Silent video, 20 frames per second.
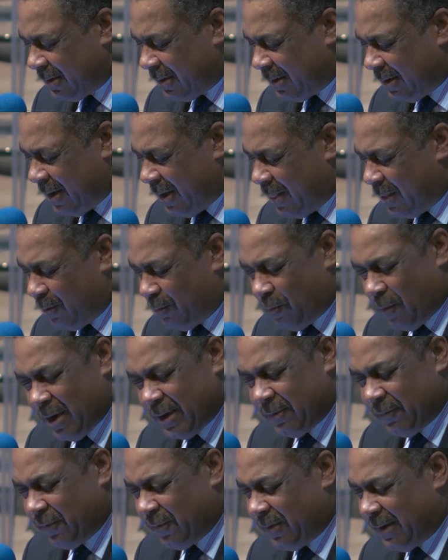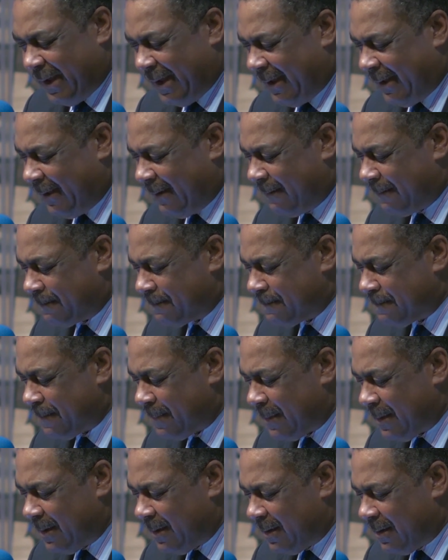In the wonderful name
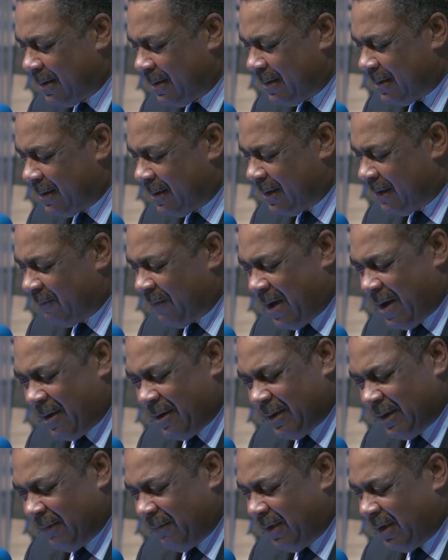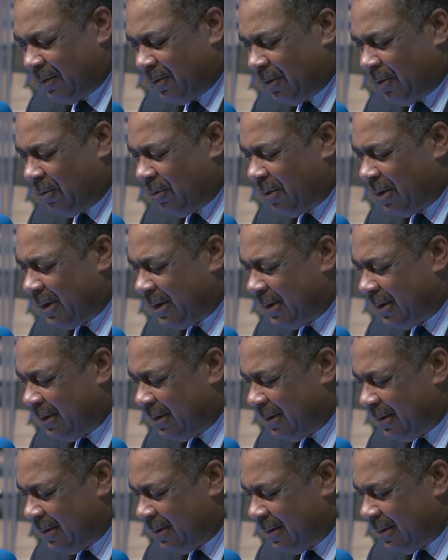of our living Lord,
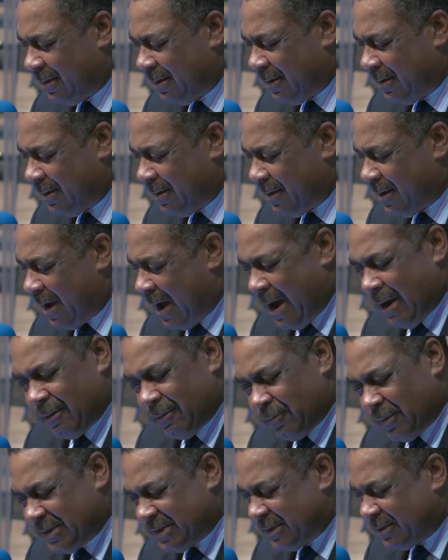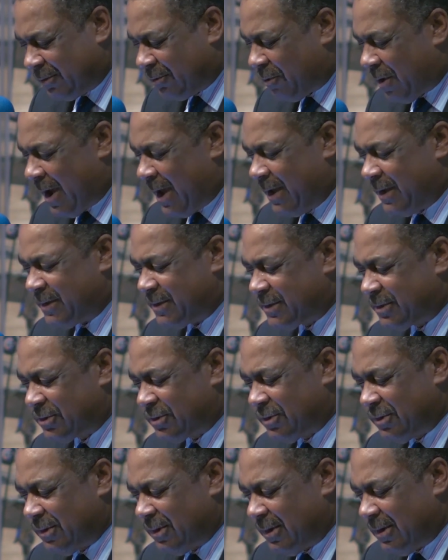our risen Christ,
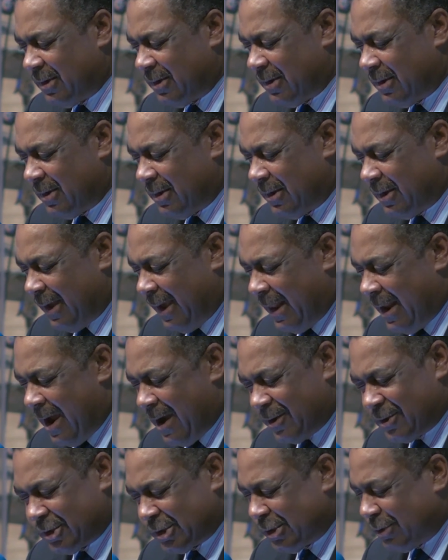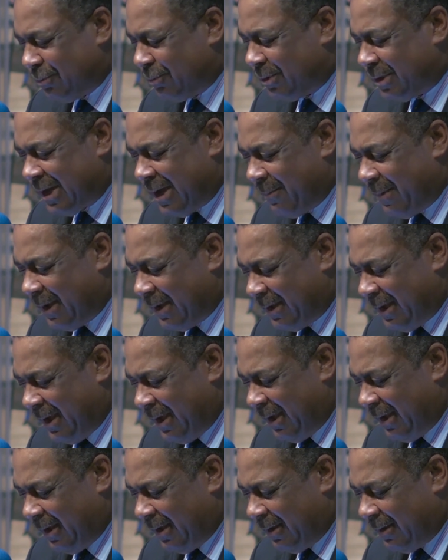and our soon coming
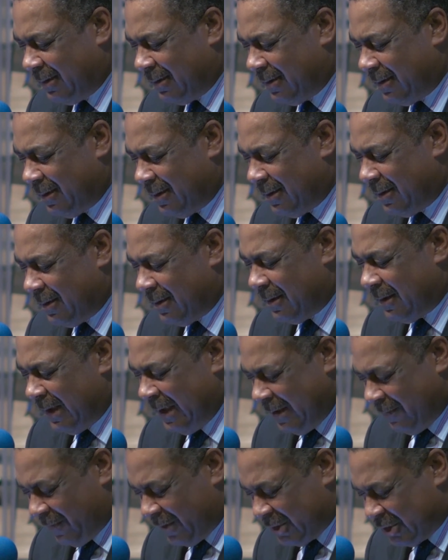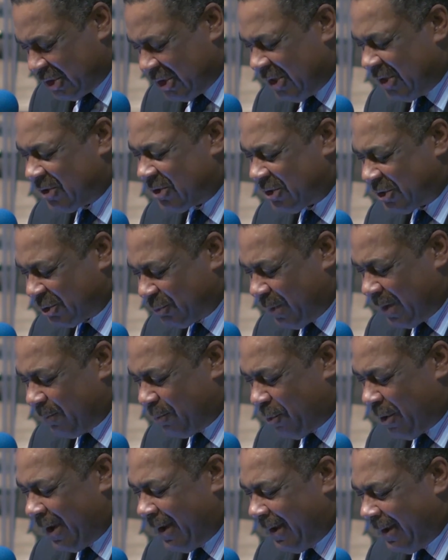King, even Jesus, we
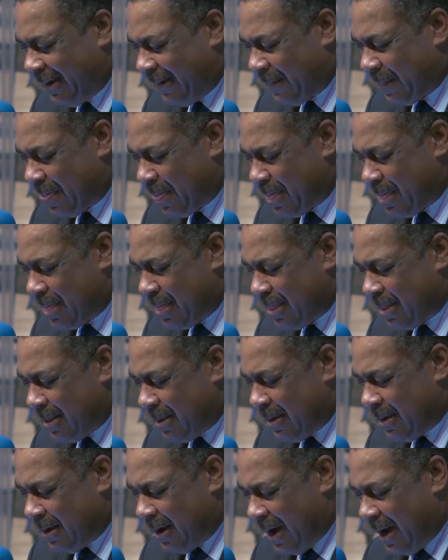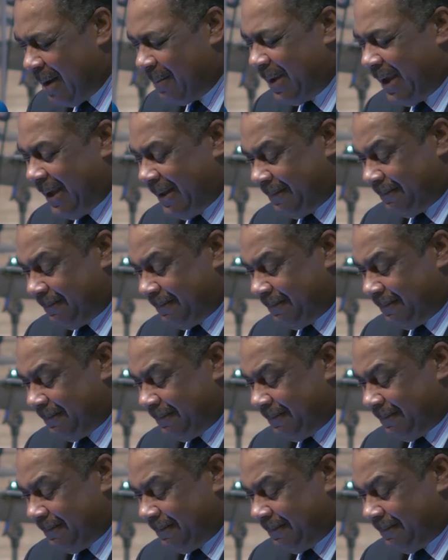pray. Amen.